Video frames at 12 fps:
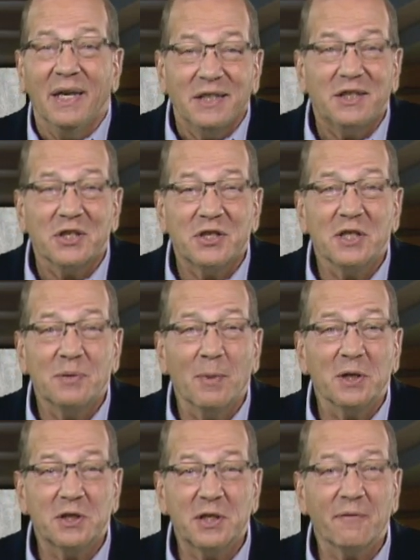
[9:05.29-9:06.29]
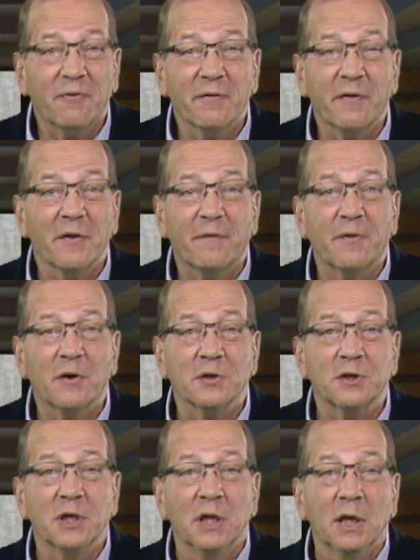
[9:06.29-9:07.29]
it just is much different from the
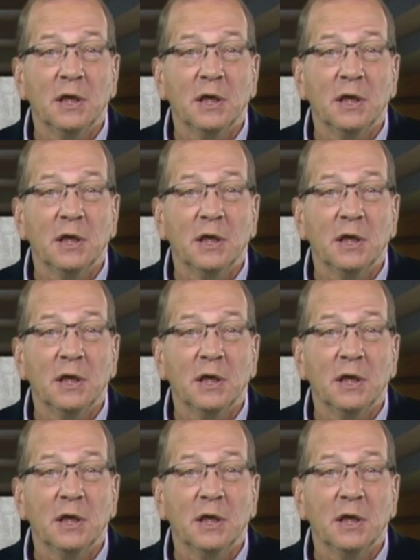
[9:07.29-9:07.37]
first.